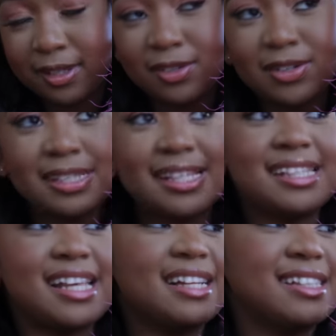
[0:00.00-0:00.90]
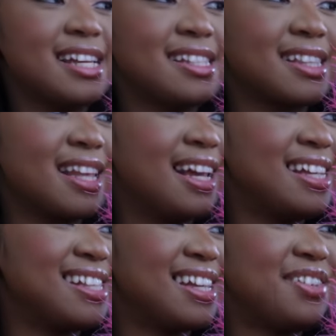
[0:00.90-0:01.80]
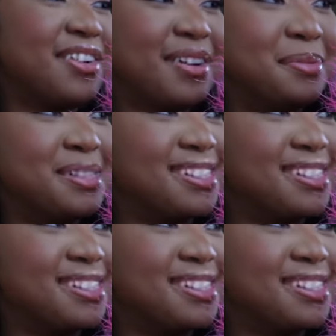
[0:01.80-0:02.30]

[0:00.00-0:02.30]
So it's in San Francisco itinerary, Mr.